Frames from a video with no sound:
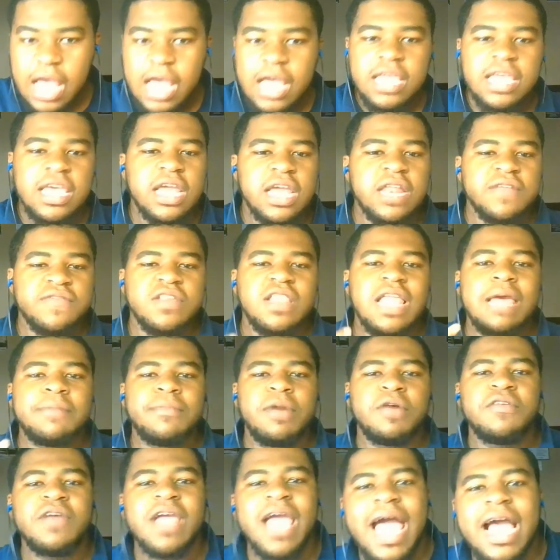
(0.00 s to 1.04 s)
Again, if you like
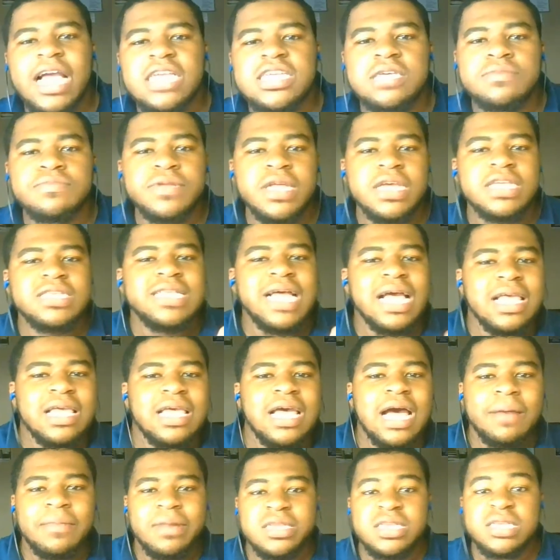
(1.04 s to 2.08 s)
my reaction, please like,
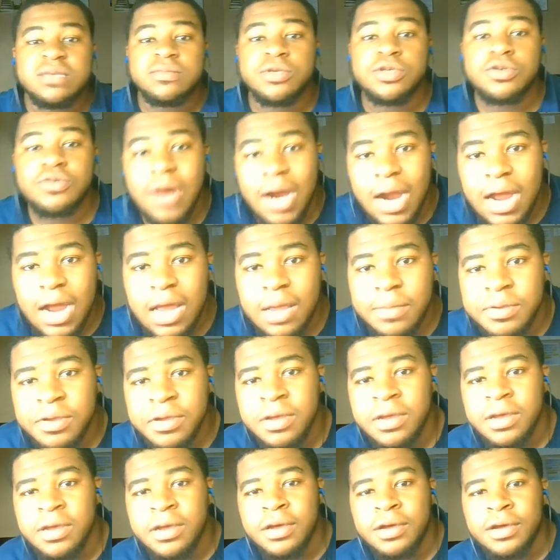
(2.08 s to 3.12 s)
comment, subscribe.
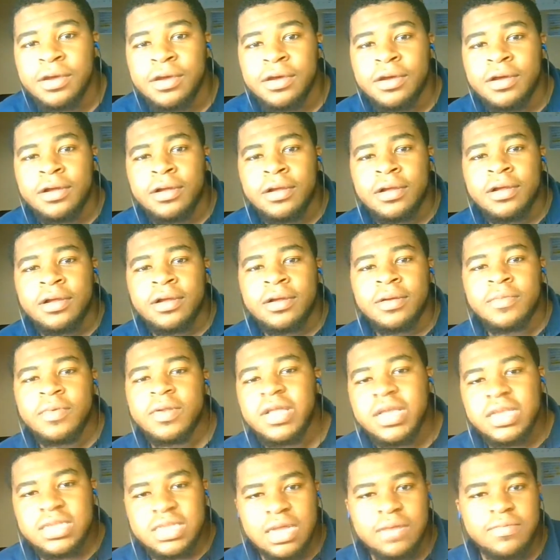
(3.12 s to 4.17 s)

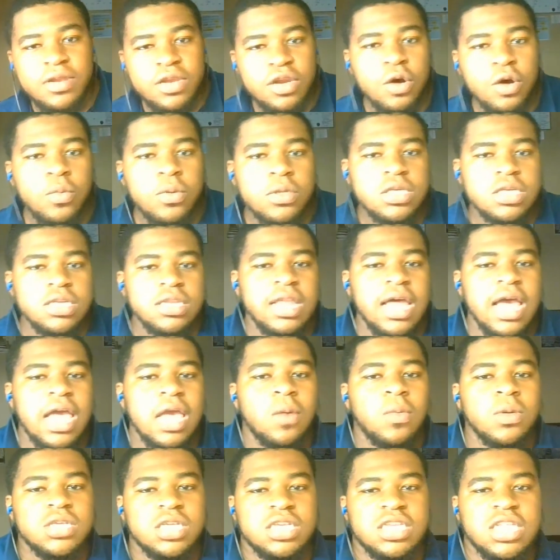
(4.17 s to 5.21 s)
Please let me know what you
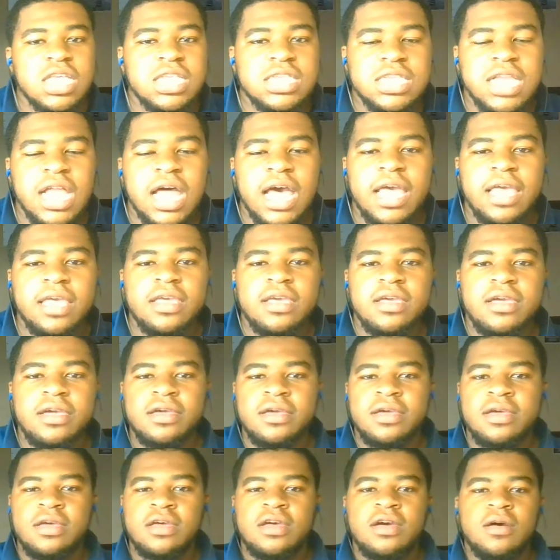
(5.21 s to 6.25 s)
like, what you dislike.
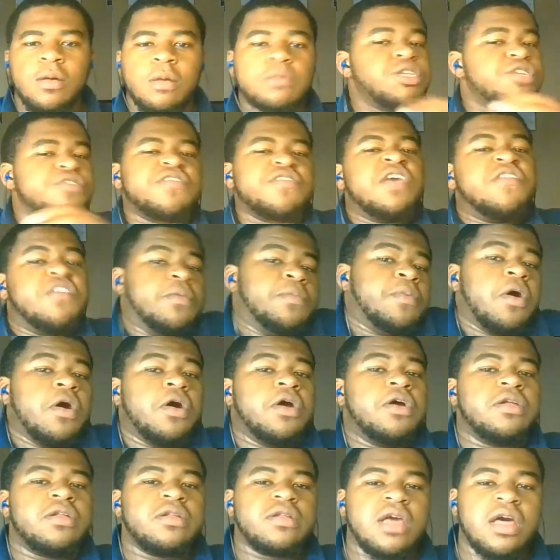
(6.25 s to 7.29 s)
What was your favorite
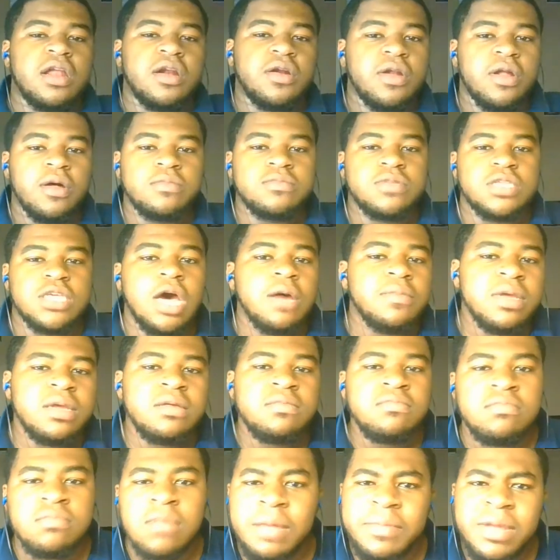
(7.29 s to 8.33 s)
part? I don't know. Tell me.
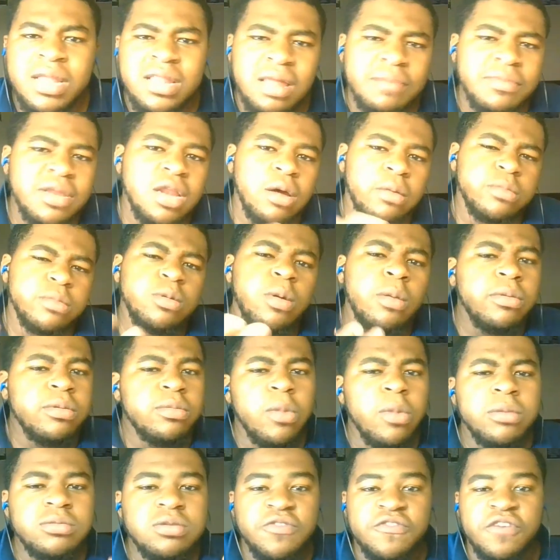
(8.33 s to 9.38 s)
Let me let me know. What,
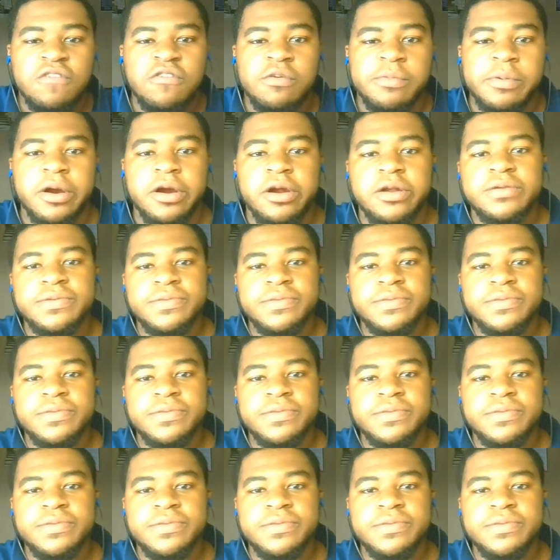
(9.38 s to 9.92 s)
what was your favorite part?